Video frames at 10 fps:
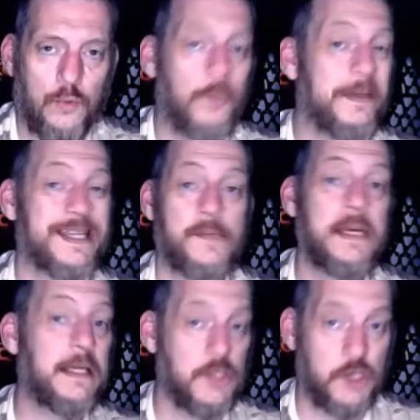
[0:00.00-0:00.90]
will be
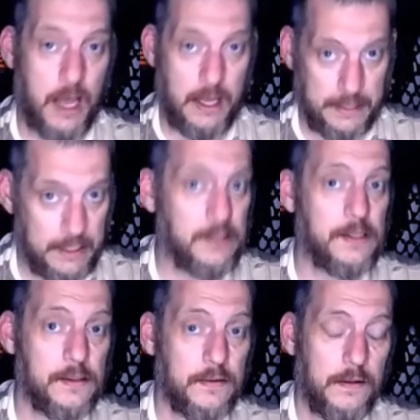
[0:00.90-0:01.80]
speaking
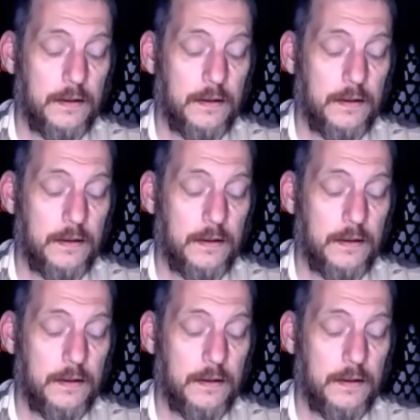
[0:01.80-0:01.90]
Chinese